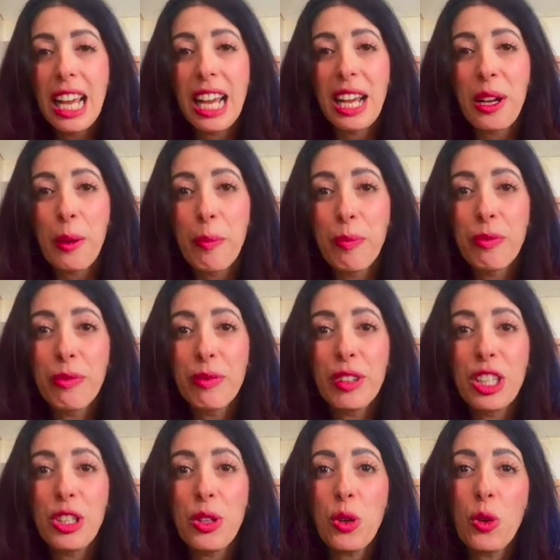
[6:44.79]

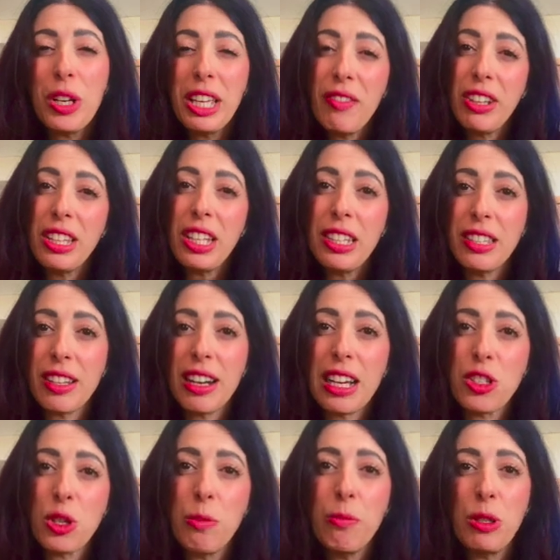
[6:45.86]
you know, even the
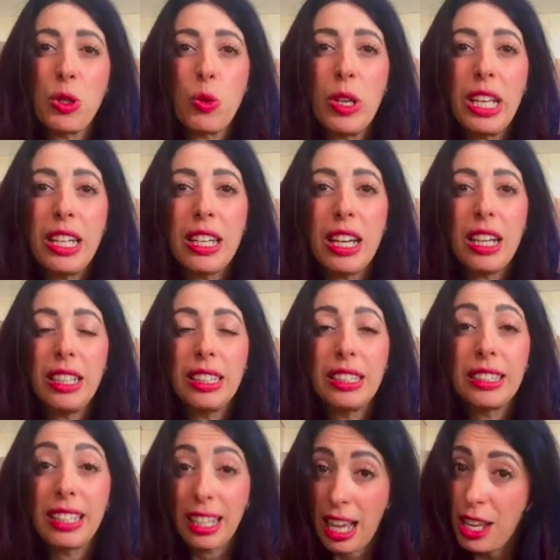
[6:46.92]
interaction between
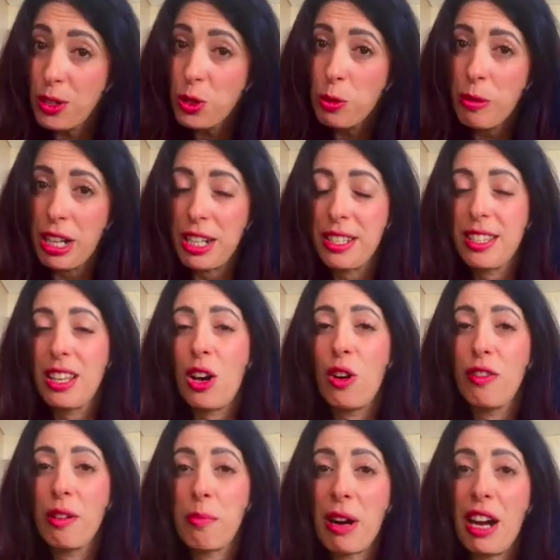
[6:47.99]
the customers
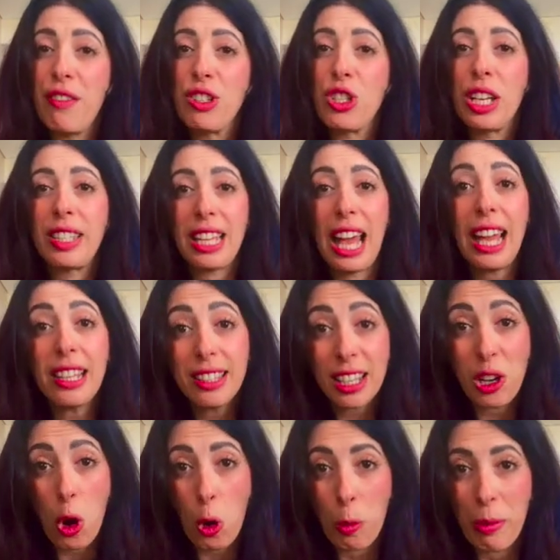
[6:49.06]
of a private jet and the
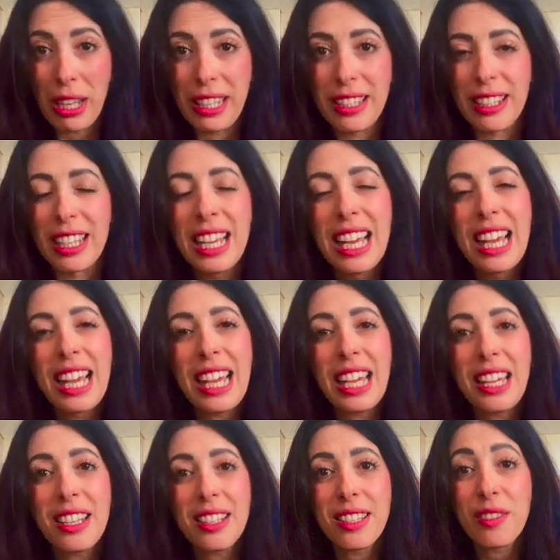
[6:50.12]
cockpit
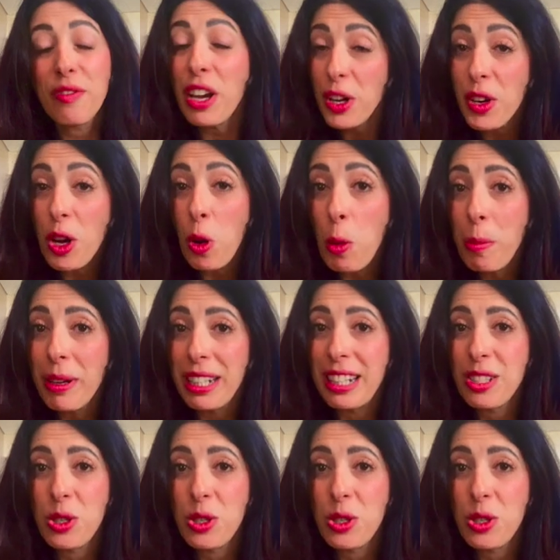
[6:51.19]
is very open.